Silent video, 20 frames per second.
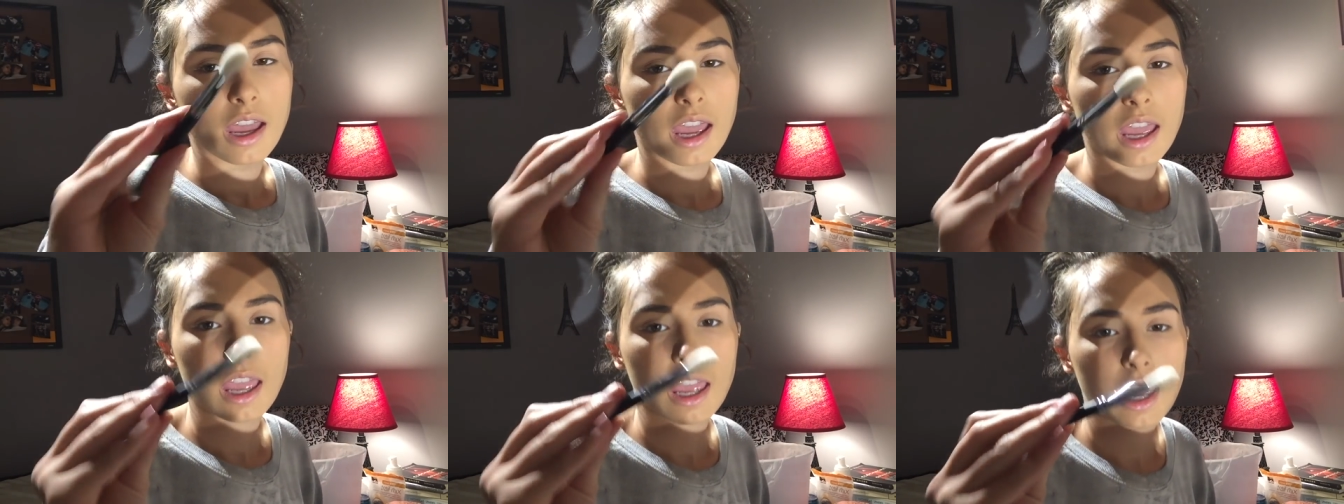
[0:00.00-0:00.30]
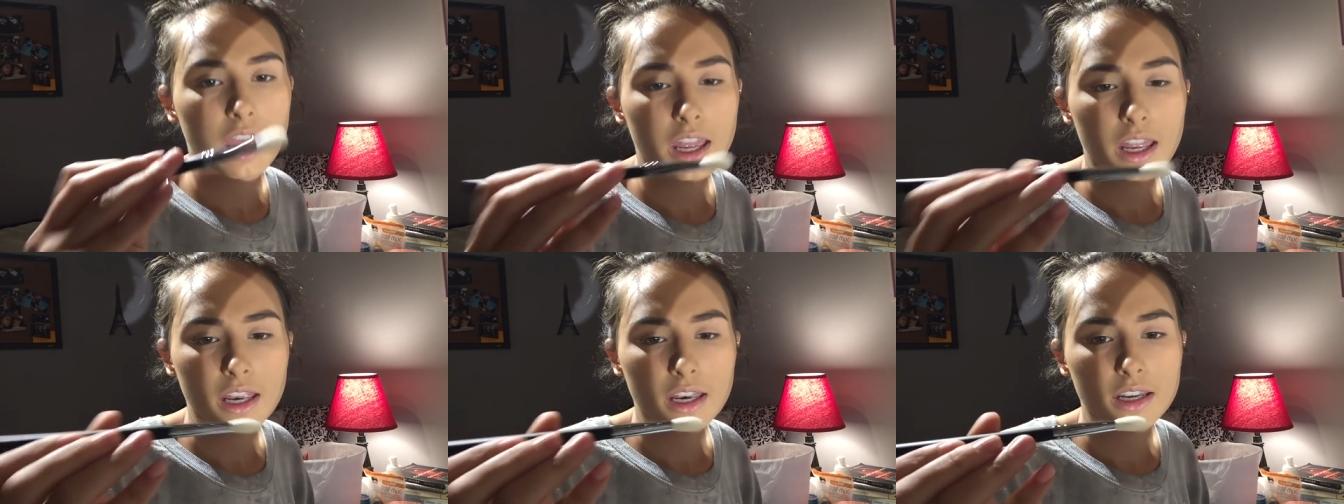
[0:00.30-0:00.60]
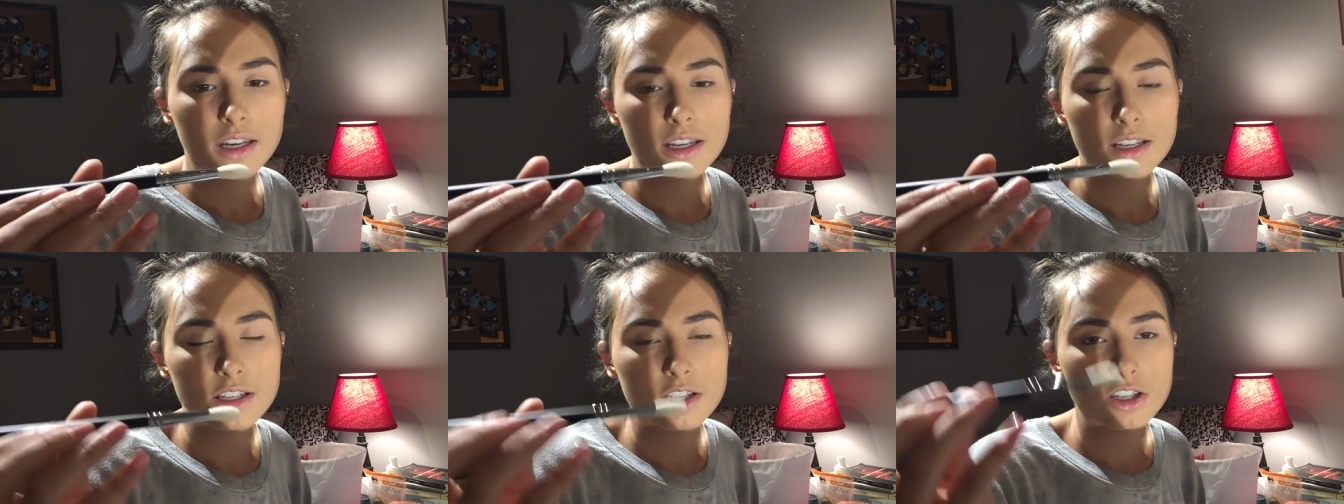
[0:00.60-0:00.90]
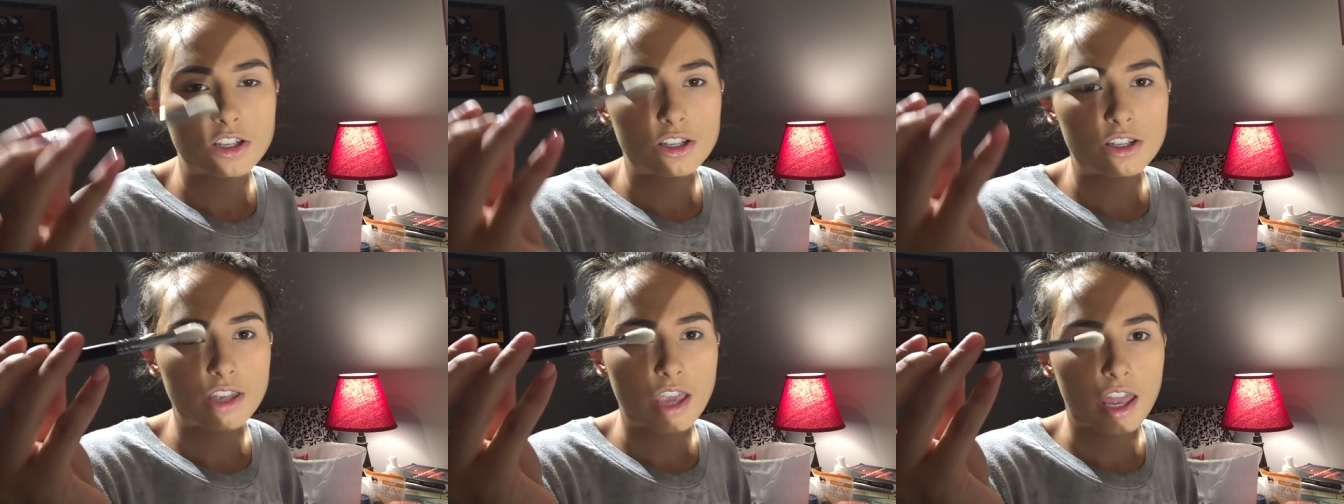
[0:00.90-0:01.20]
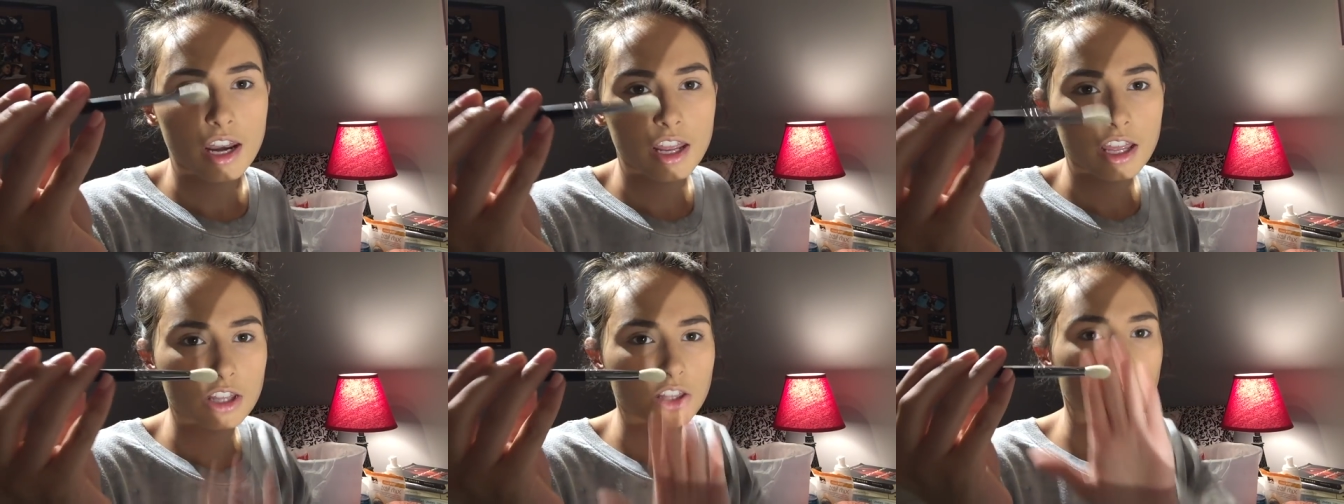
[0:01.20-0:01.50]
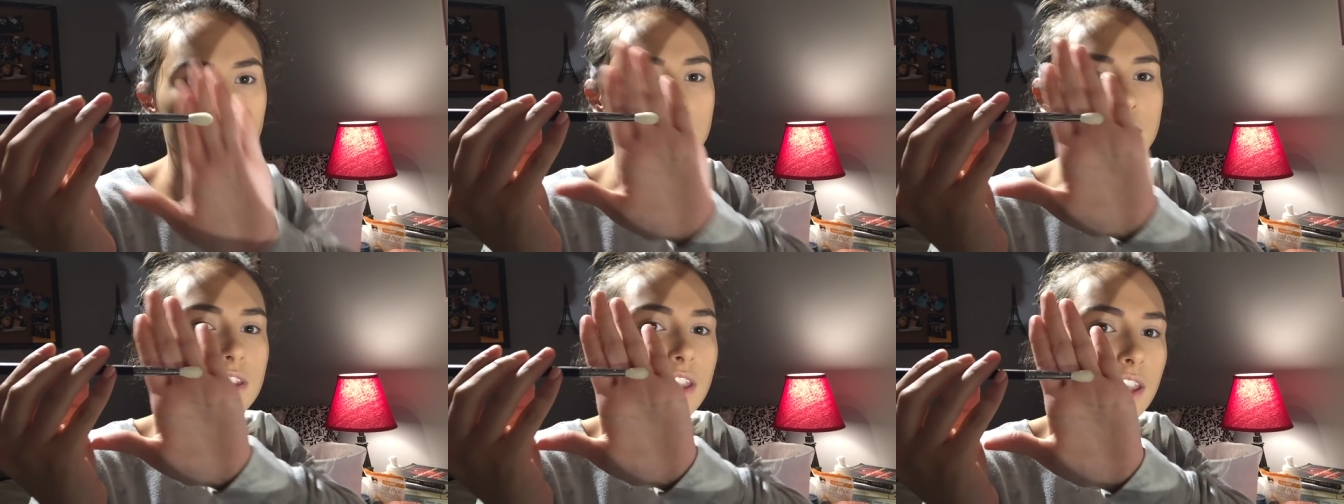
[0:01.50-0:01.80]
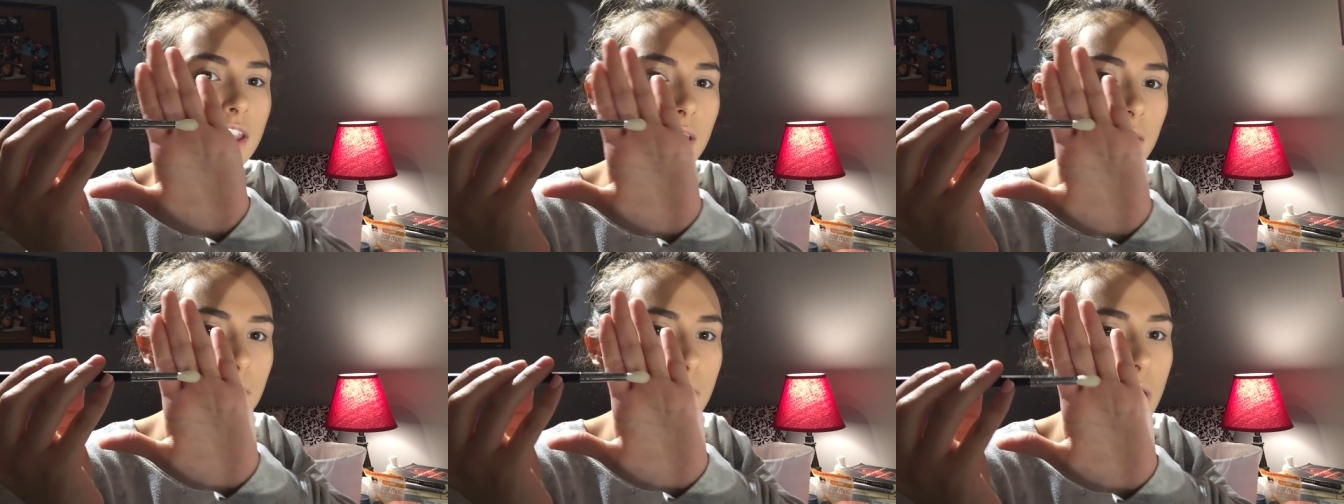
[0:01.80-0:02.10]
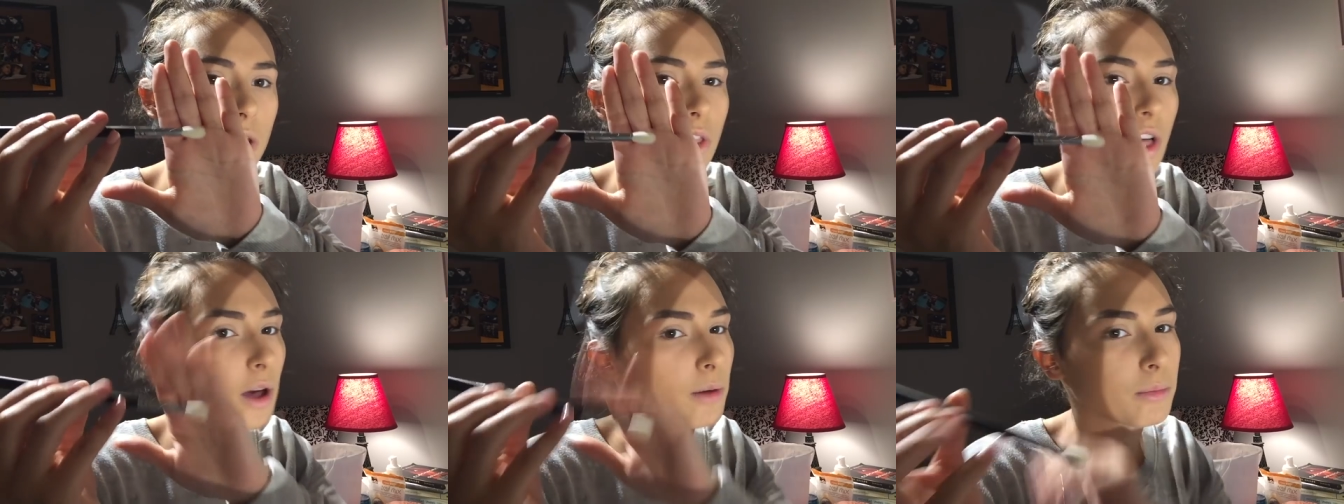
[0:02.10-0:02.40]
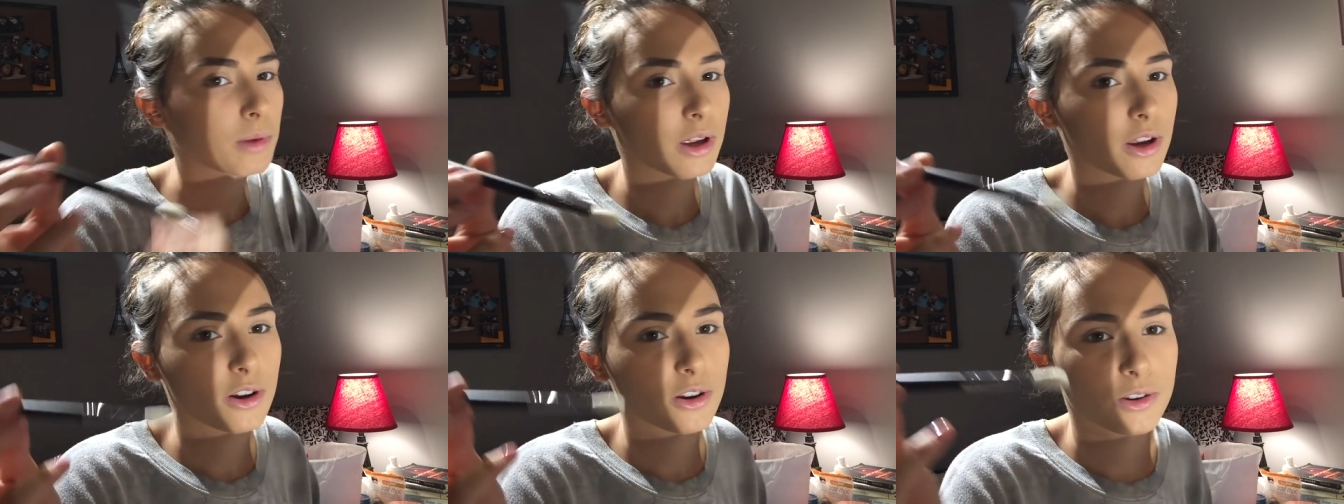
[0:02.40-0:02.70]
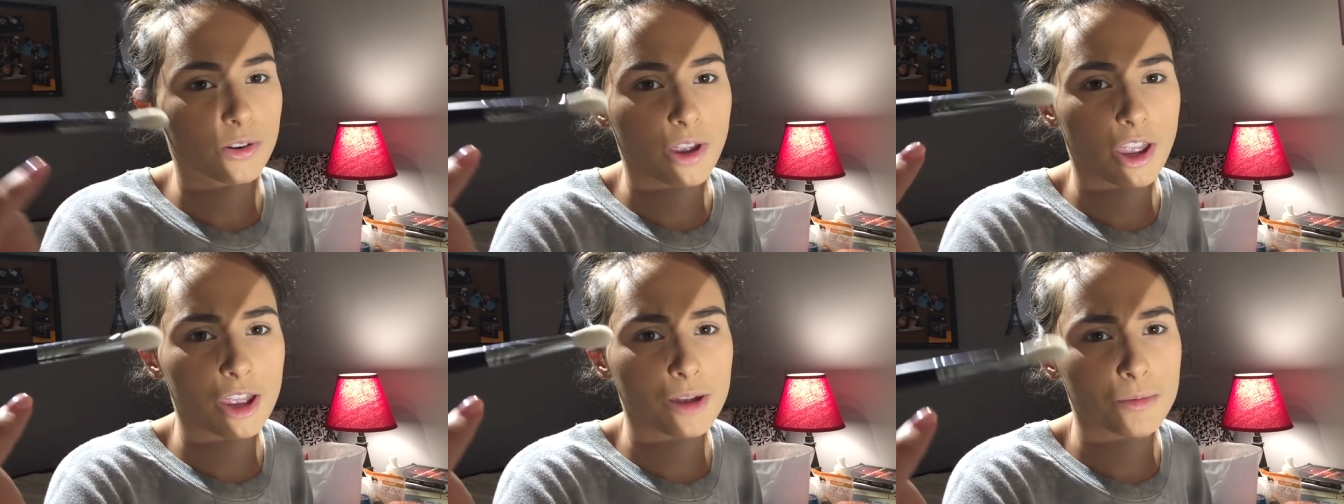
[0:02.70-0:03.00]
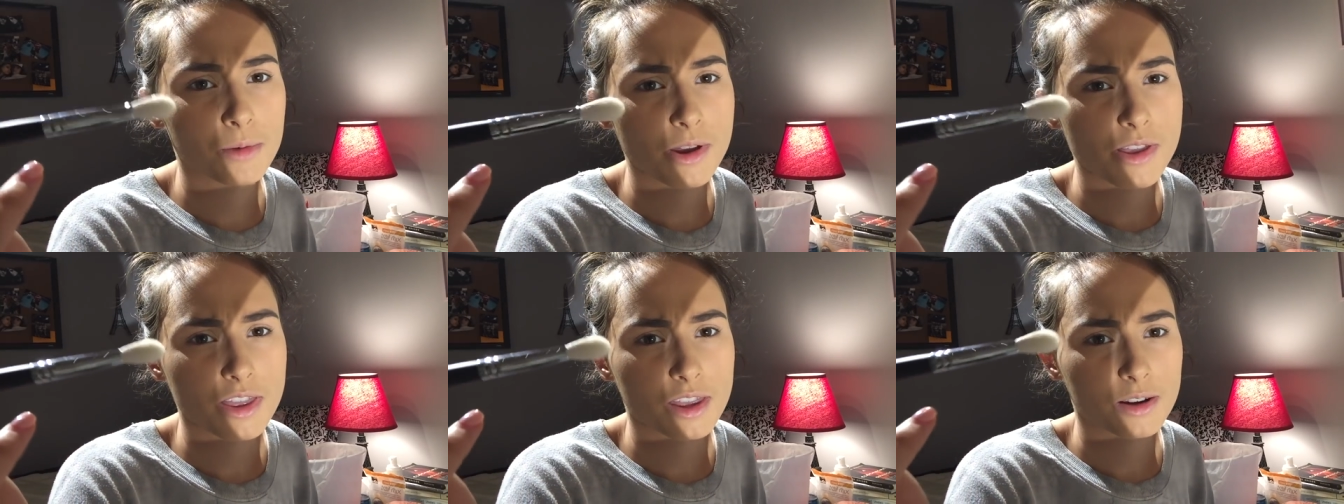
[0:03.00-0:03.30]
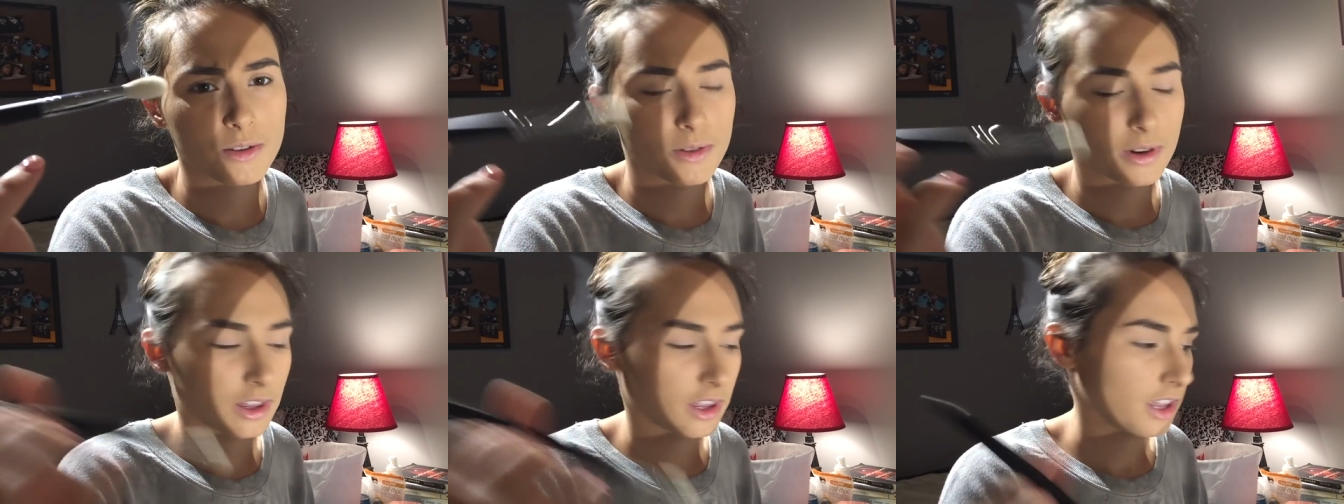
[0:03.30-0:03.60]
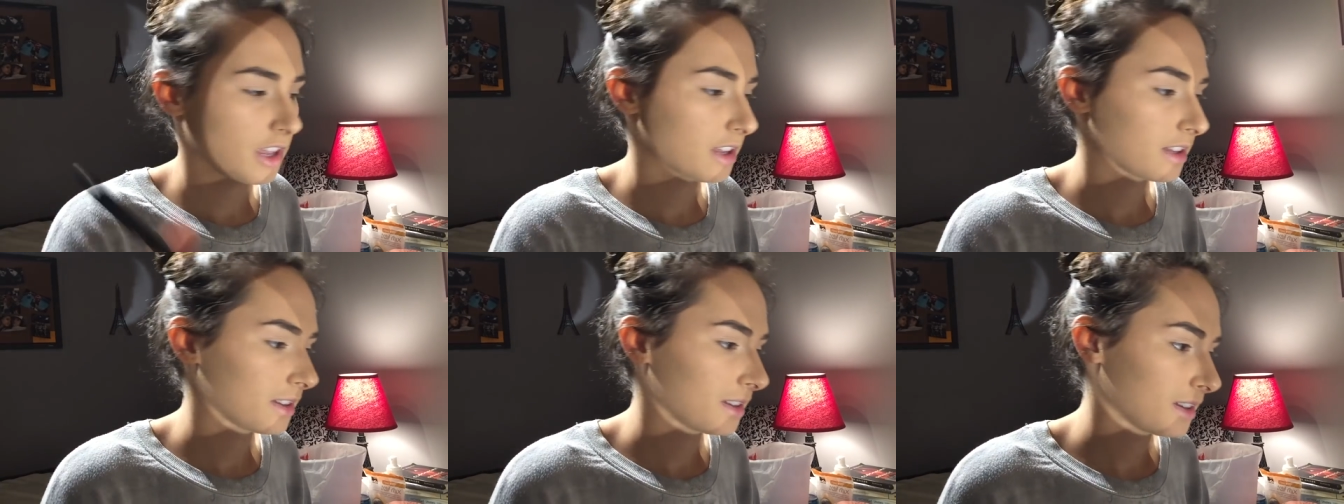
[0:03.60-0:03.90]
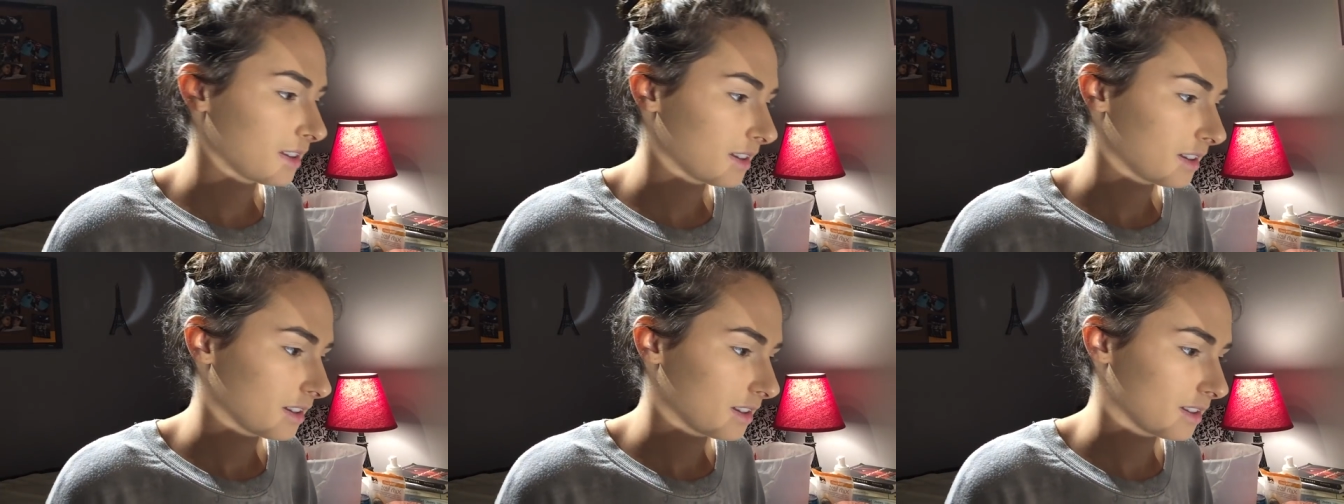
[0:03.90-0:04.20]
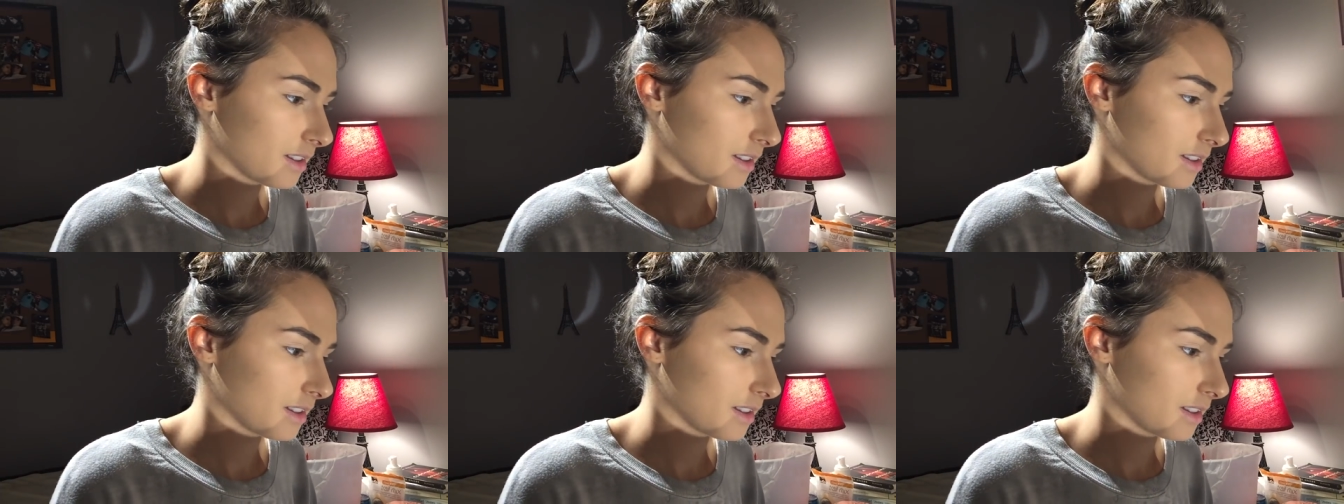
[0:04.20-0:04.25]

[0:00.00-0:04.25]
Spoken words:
And it's just kind of, it looks like a lot bigger on camera than it really is.